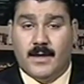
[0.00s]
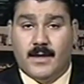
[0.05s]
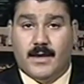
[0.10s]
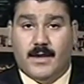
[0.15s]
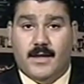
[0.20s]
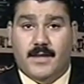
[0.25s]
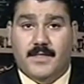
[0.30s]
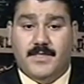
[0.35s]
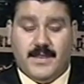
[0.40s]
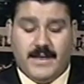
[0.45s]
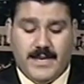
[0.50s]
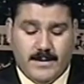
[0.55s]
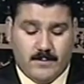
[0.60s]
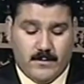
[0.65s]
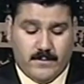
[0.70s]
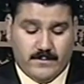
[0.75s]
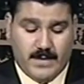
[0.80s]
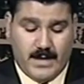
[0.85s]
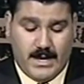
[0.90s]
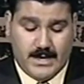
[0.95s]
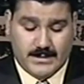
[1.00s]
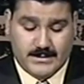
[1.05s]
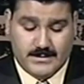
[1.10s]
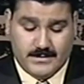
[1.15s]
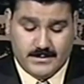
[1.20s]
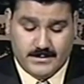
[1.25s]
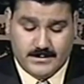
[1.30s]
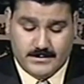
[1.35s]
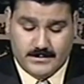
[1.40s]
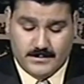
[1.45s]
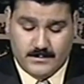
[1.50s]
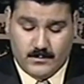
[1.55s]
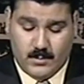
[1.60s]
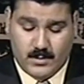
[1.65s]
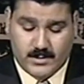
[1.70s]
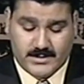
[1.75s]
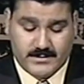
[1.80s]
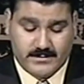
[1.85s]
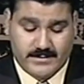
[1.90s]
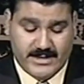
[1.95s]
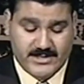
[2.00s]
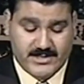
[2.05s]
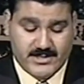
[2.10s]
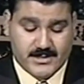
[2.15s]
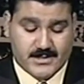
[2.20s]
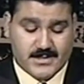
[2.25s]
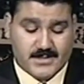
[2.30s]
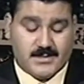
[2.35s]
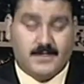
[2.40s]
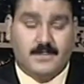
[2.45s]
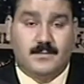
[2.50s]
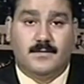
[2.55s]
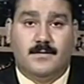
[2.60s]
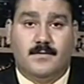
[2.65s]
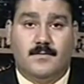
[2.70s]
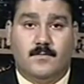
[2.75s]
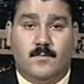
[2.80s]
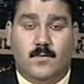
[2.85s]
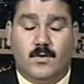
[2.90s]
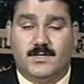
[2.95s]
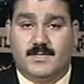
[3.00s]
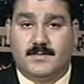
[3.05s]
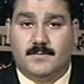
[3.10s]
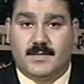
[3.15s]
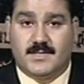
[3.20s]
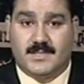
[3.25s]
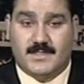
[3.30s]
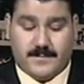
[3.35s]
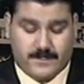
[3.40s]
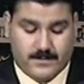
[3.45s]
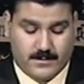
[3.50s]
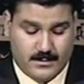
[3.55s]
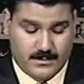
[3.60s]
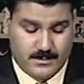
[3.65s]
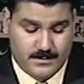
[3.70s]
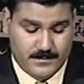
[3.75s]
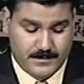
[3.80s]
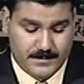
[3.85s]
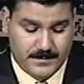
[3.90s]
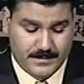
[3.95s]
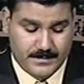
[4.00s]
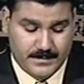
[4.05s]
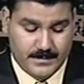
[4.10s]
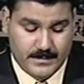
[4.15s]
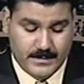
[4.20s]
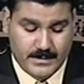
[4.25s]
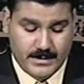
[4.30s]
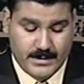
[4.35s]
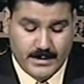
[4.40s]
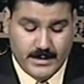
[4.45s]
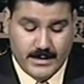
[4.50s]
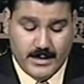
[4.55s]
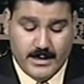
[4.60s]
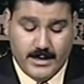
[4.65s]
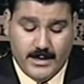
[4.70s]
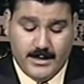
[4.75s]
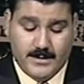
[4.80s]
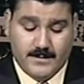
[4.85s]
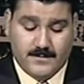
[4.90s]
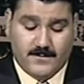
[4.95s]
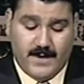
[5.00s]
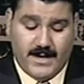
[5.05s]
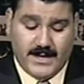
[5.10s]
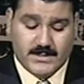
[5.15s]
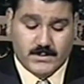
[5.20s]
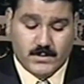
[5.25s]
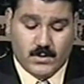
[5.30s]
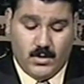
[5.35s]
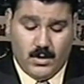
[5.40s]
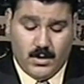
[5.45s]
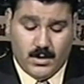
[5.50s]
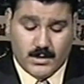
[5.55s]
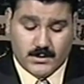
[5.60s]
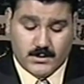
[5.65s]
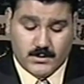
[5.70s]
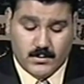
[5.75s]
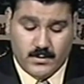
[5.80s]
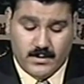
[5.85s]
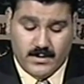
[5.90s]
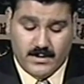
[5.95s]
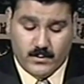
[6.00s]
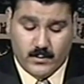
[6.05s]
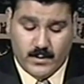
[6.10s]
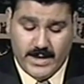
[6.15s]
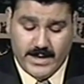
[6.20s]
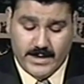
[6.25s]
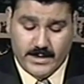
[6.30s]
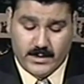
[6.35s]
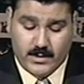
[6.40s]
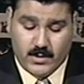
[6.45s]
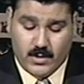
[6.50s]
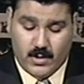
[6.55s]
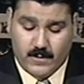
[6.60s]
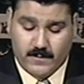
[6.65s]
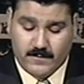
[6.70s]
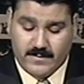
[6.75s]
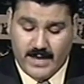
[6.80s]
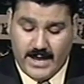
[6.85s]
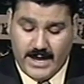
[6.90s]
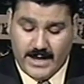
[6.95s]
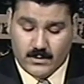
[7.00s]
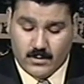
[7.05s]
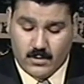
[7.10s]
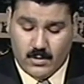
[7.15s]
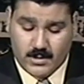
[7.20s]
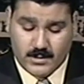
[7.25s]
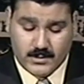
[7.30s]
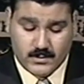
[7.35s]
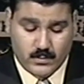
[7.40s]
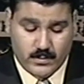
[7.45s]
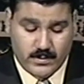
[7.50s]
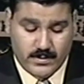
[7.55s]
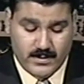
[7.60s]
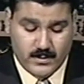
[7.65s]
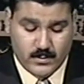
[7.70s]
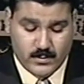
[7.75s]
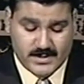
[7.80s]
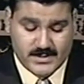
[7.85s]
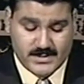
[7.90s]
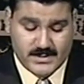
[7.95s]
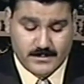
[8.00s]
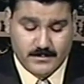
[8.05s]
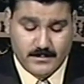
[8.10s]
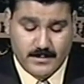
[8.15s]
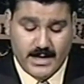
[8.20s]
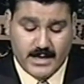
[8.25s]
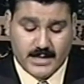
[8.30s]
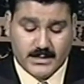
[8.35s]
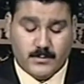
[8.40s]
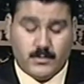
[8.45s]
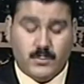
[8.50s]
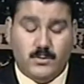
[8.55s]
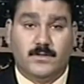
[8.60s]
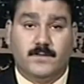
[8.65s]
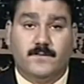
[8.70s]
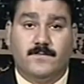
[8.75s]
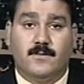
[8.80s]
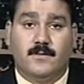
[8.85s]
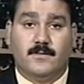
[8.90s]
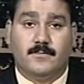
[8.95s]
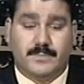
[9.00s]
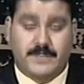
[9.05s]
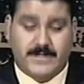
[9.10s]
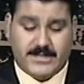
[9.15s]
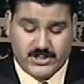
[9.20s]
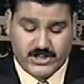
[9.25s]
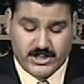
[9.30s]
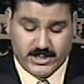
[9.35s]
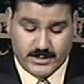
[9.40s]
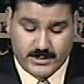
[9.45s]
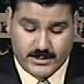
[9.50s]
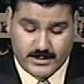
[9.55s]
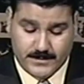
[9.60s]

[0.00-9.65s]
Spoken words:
In the name of God, most gracious, most merciful, invite all to the way of thy Lord with the wisdom and beautiful preaching,